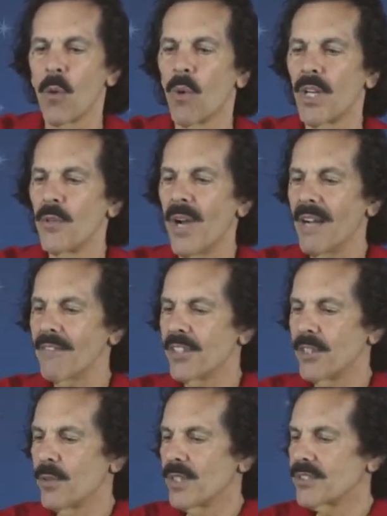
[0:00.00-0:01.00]
What you have to
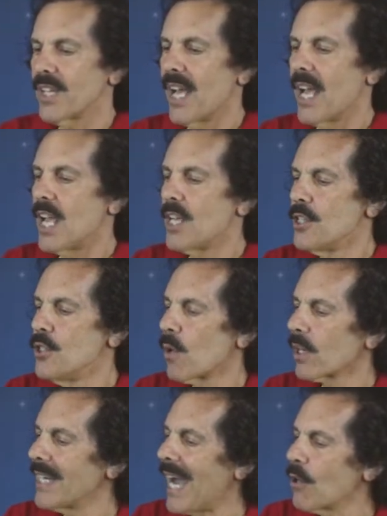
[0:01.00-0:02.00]
do is, you
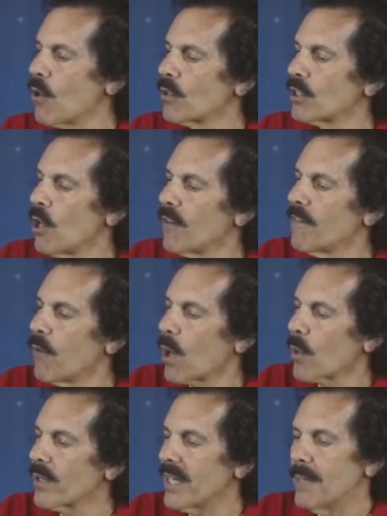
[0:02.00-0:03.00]
are now going to go
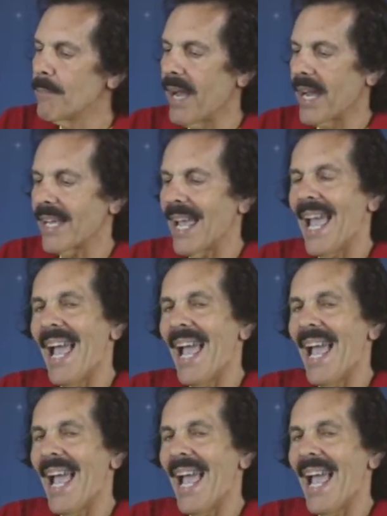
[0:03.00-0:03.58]
forward and back